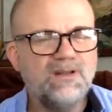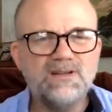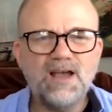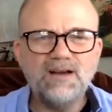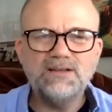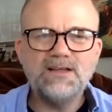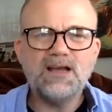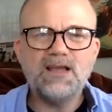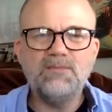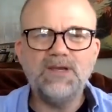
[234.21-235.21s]
Donald
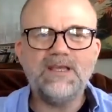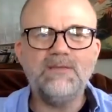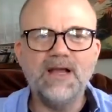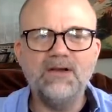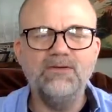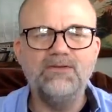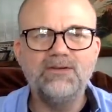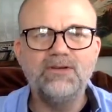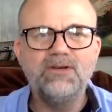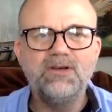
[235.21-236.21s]
Duck and Mickey
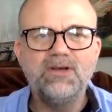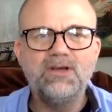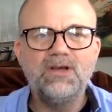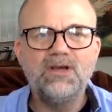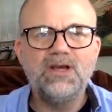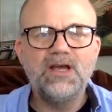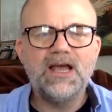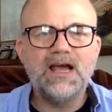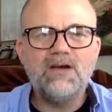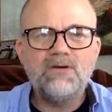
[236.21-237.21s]
Mouse.
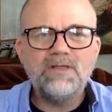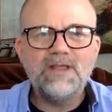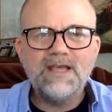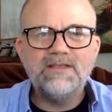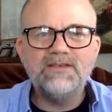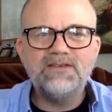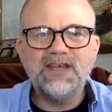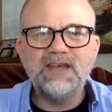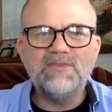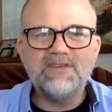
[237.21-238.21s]
How are they the
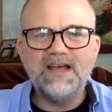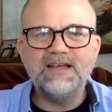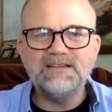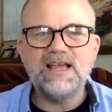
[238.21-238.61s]
same size?